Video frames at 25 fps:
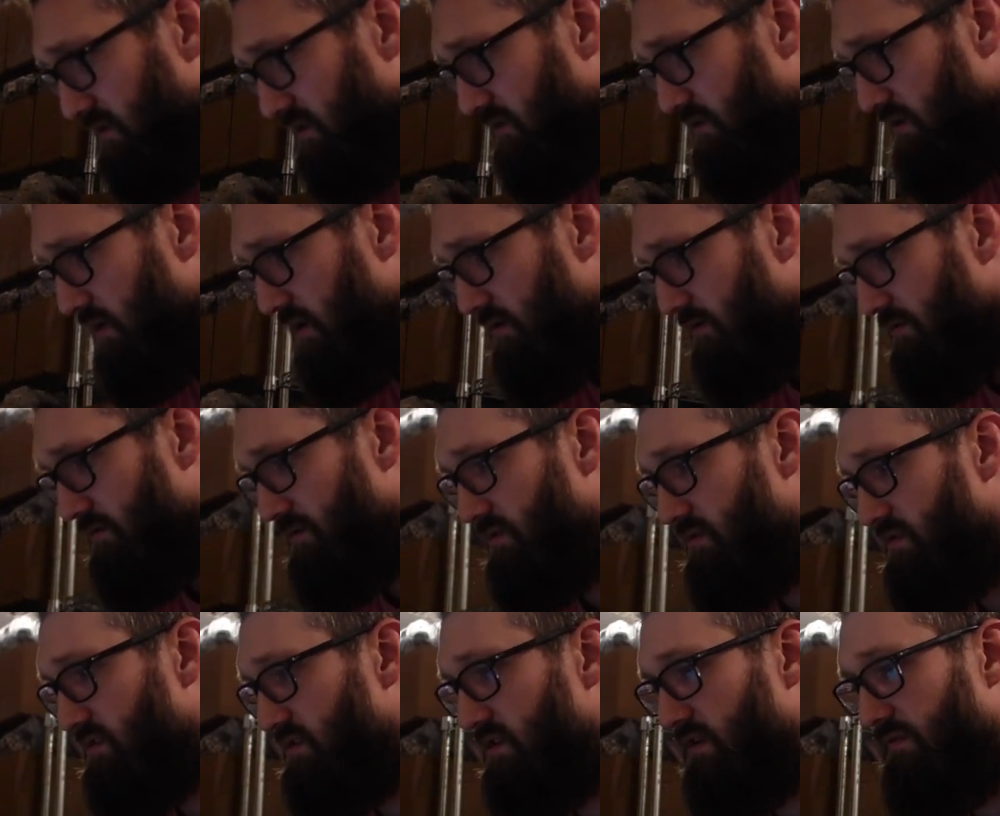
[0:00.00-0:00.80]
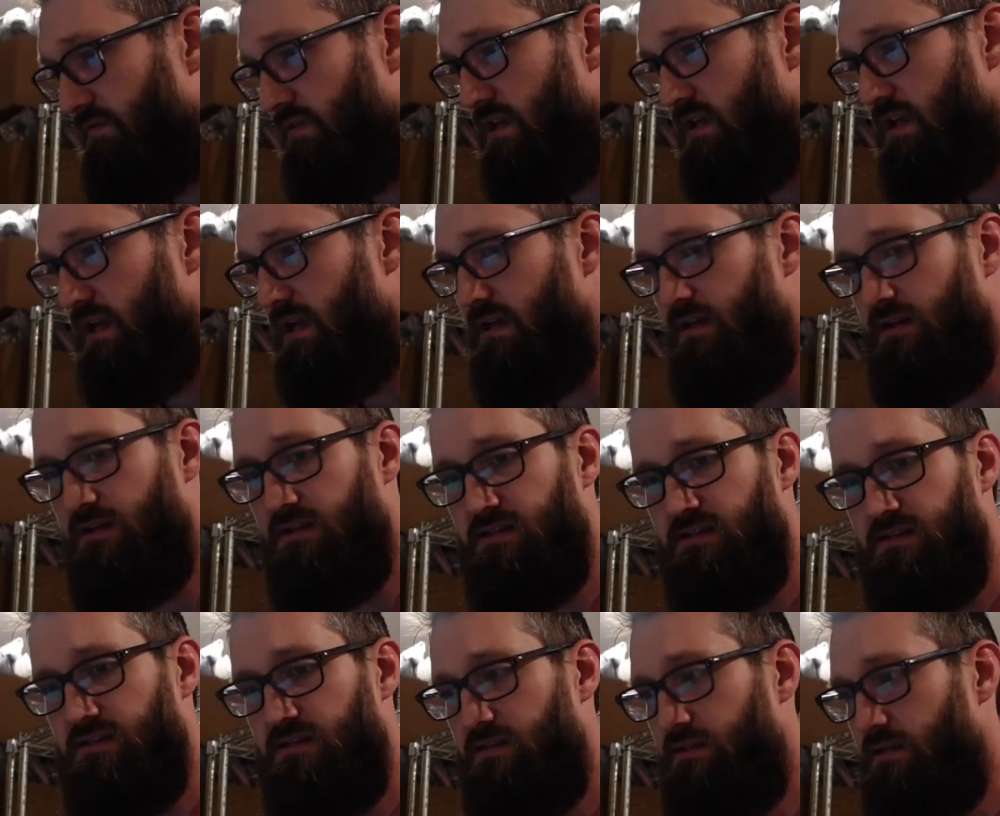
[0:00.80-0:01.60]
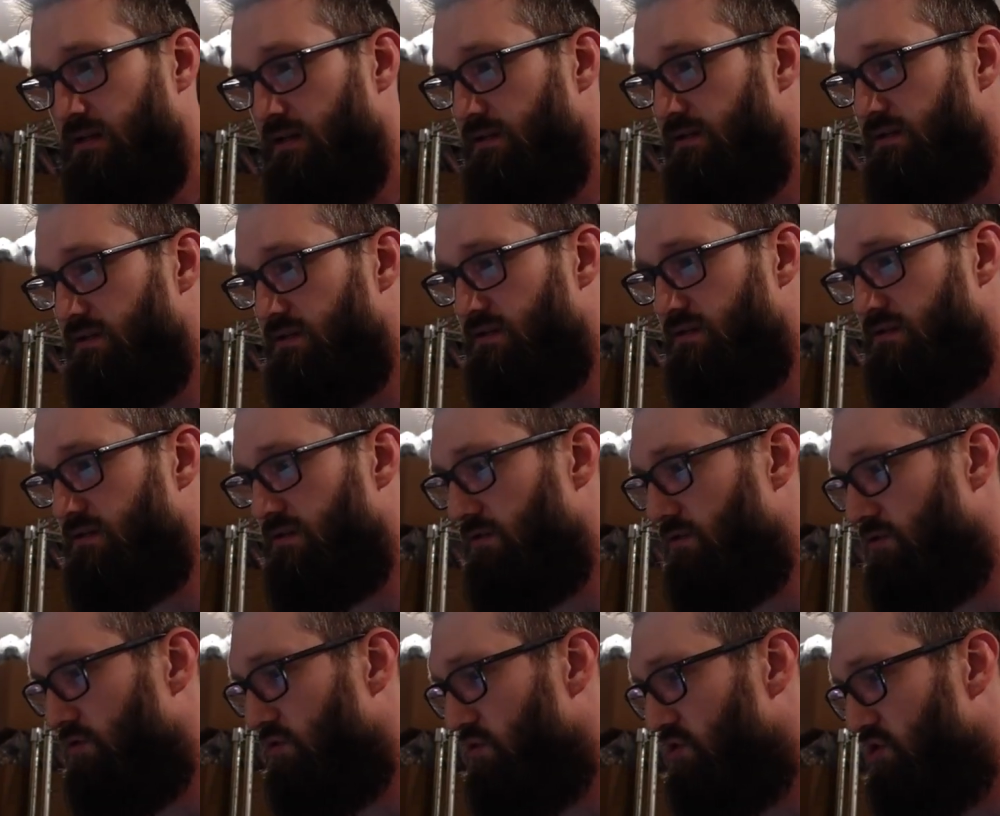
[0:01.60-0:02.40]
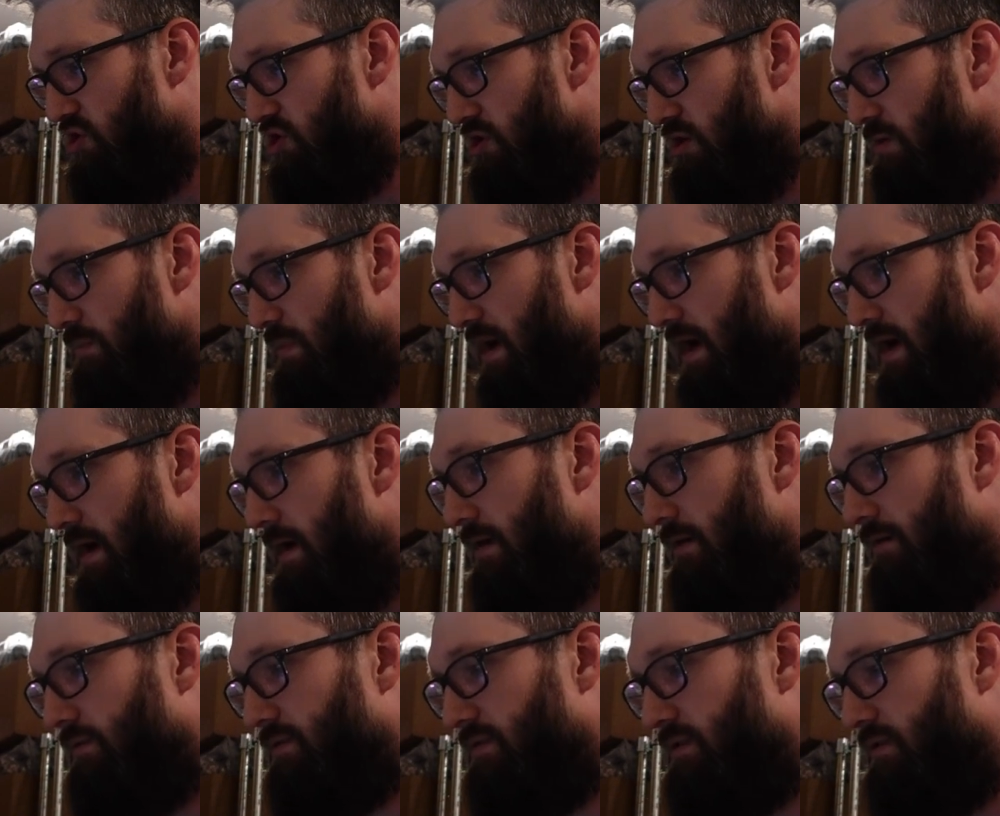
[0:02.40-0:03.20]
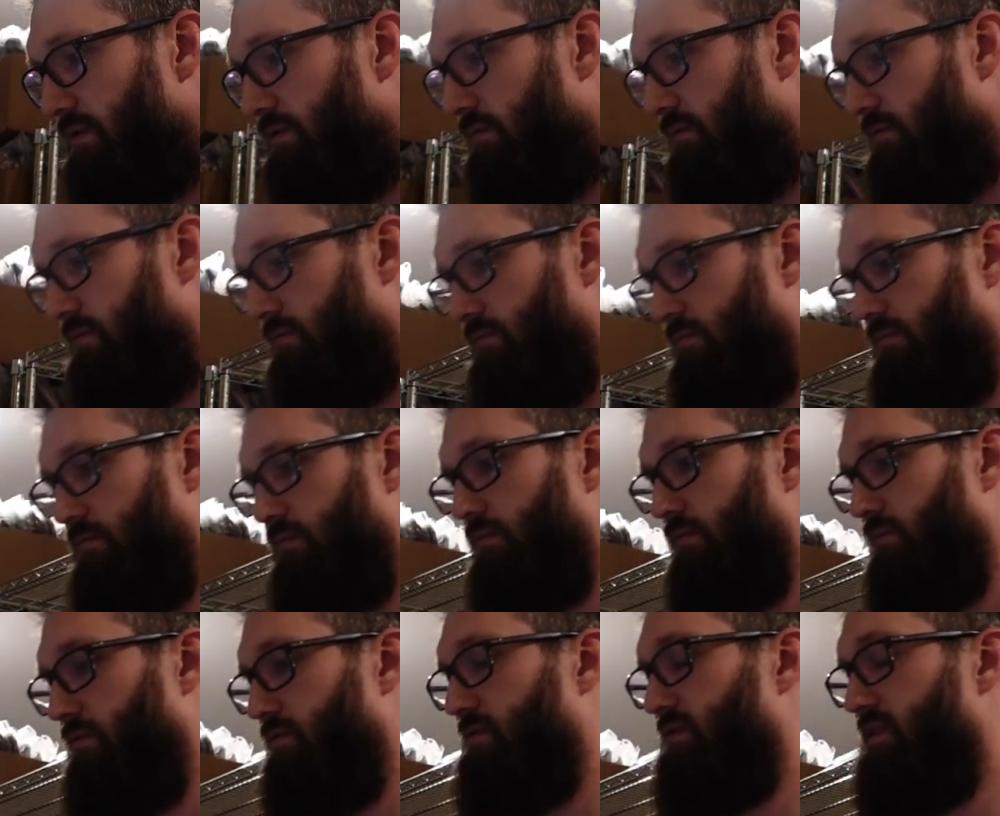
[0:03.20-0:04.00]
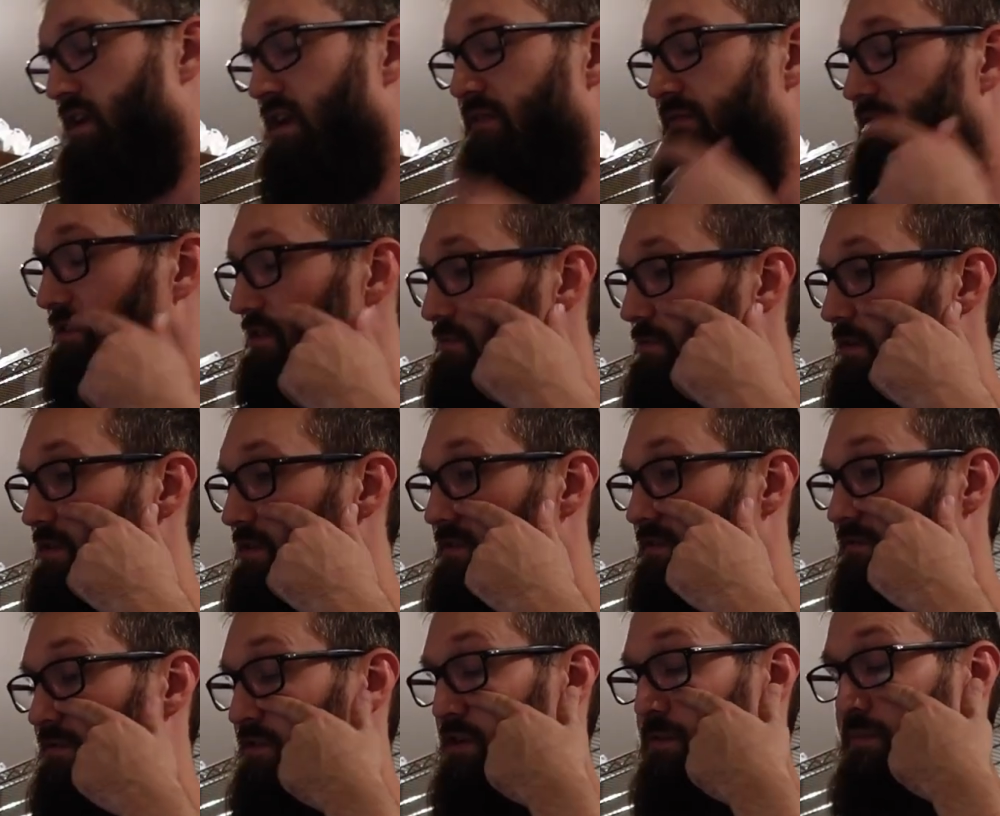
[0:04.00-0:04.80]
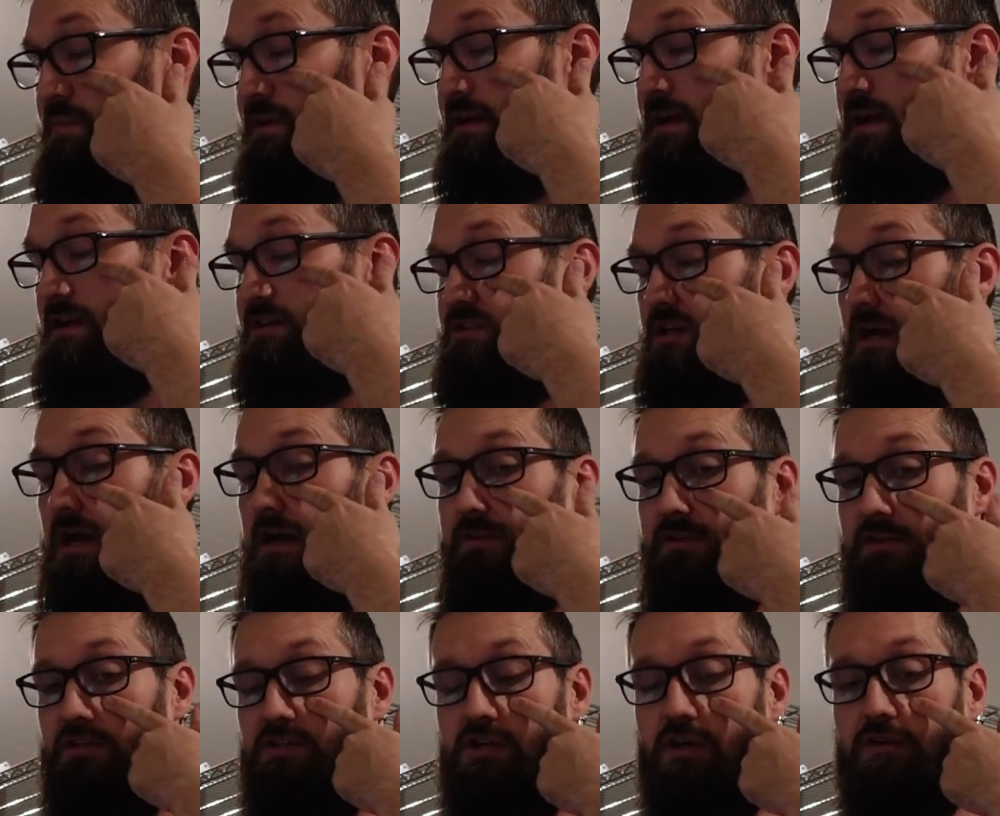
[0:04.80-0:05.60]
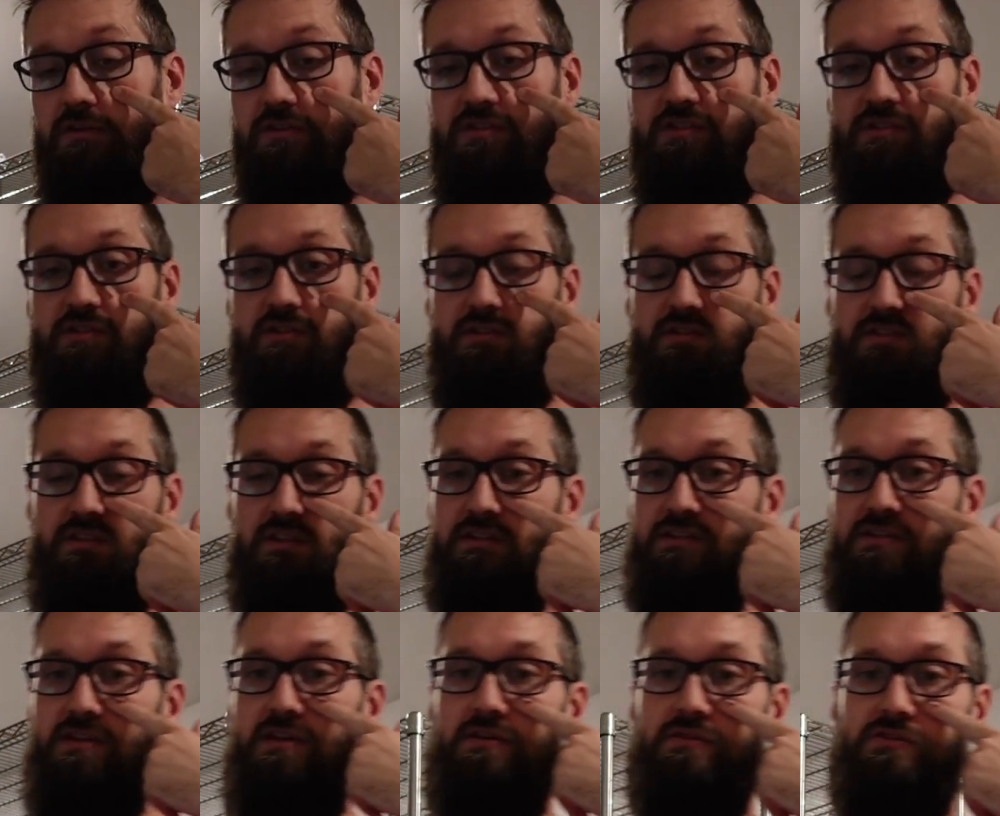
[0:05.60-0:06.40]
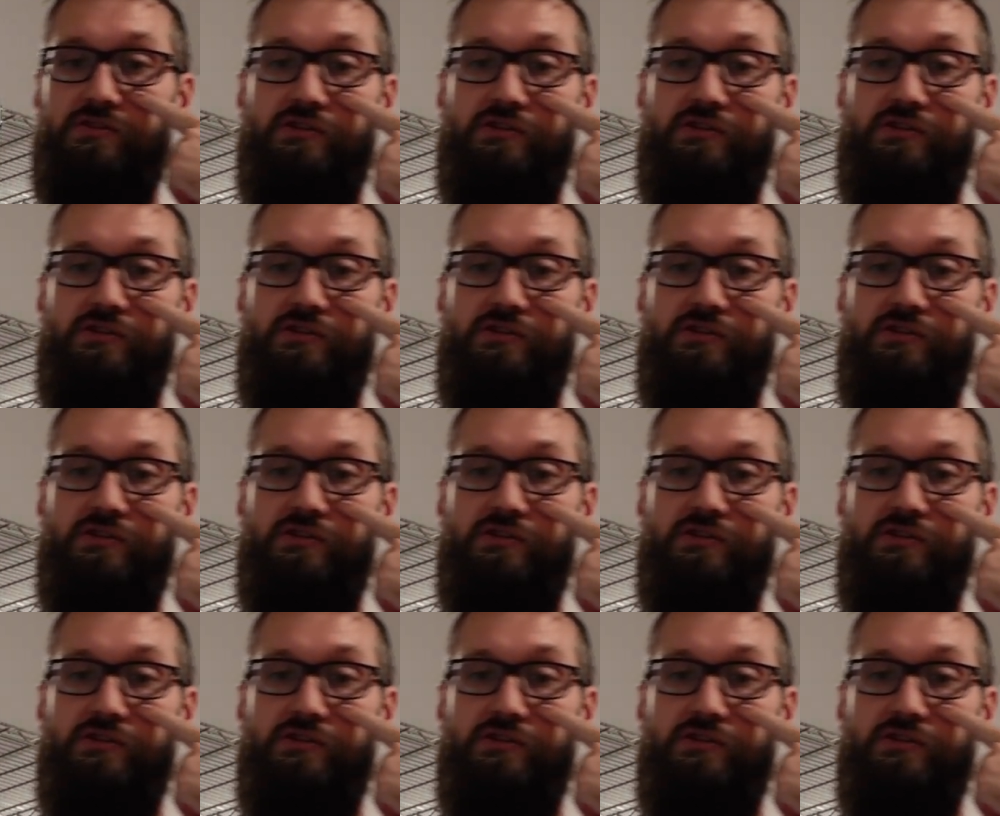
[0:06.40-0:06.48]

$6.78 to ship out. It's kind of expensive shipping, actually. I only charge $6